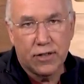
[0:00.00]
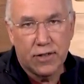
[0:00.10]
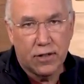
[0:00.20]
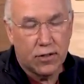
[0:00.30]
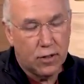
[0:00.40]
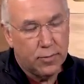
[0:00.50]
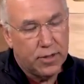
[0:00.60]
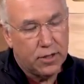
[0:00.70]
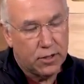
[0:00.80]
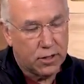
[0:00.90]
It's either
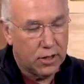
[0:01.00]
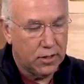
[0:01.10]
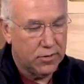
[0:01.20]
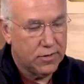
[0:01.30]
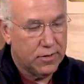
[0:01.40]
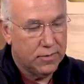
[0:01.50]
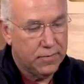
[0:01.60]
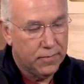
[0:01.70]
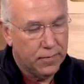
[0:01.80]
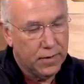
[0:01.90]
open or closed.
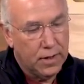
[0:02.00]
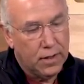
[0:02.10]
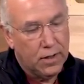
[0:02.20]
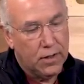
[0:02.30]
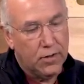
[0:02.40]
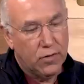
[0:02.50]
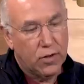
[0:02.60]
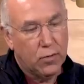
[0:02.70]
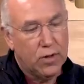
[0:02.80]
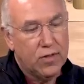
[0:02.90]

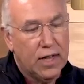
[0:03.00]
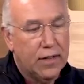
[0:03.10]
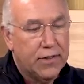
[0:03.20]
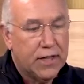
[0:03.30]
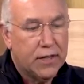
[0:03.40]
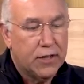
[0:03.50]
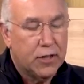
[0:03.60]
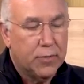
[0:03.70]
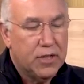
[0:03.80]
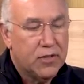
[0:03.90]
So once they have that in
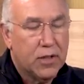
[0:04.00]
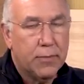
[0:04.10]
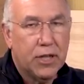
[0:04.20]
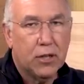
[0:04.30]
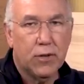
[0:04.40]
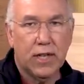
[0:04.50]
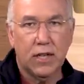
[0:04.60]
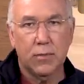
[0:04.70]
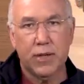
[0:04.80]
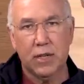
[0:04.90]
there, your bees are coming and going
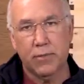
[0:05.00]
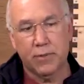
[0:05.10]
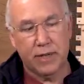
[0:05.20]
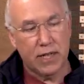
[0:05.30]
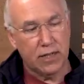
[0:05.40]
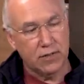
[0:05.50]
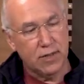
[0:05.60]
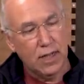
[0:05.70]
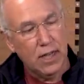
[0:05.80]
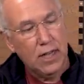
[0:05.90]
out of the bottom of the box,